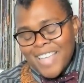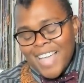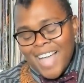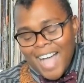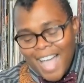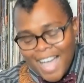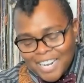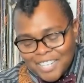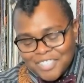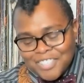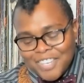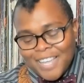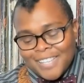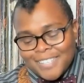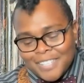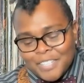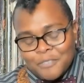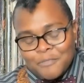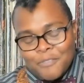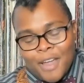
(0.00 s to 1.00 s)
I had a
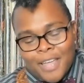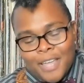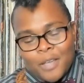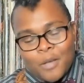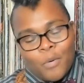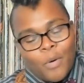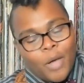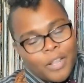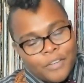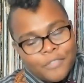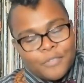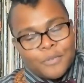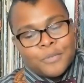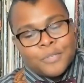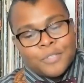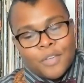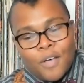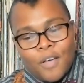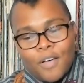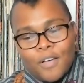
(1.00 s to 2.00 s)
chance to write quite a few
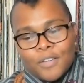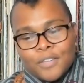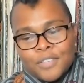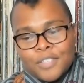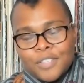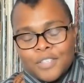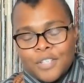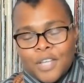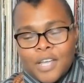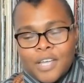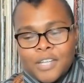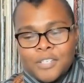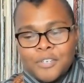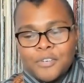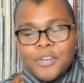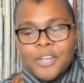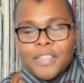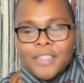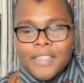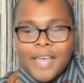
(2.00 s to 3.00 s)
songs
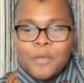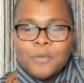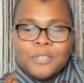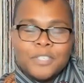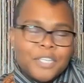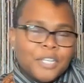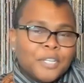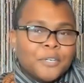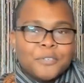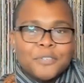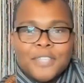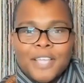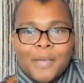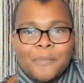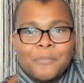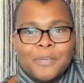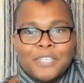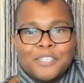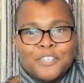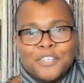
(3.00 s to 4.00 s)
during those years that
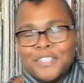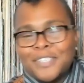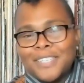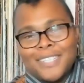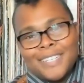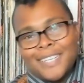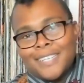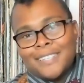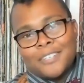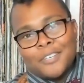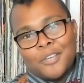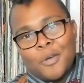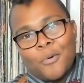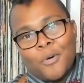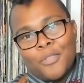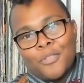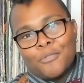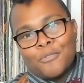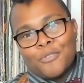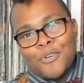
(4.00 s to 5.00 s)
we just didn't get to go
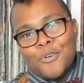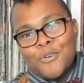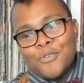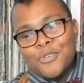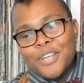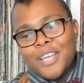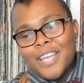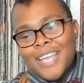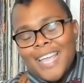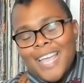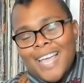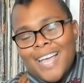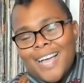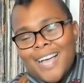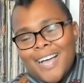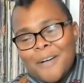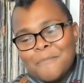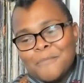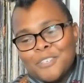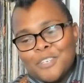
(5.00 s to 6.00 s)
on the road,
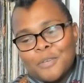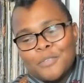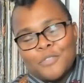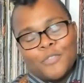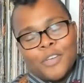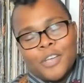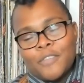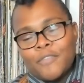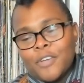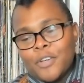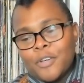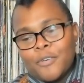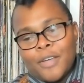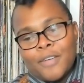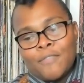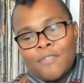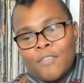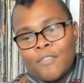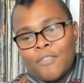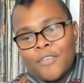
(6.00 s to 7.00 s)
which I was very, very
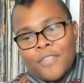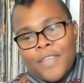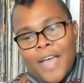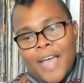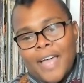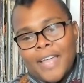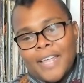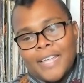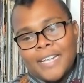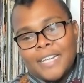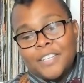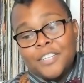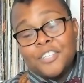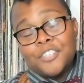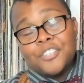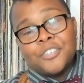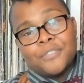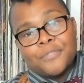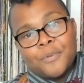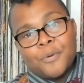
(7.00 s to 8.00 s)
grateful for that. In
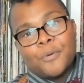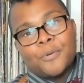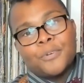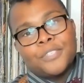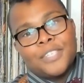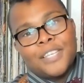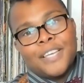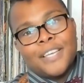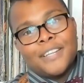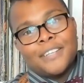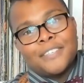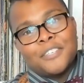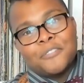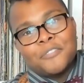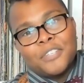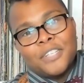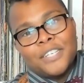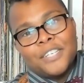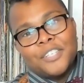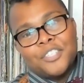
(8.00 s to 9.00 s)
addition, of course, to getting to
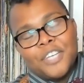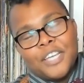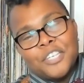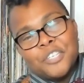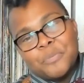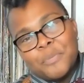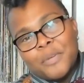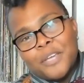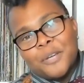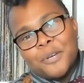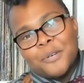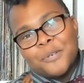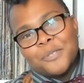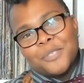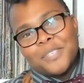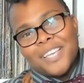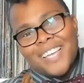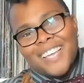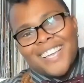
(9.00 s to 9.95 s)
release Changemakers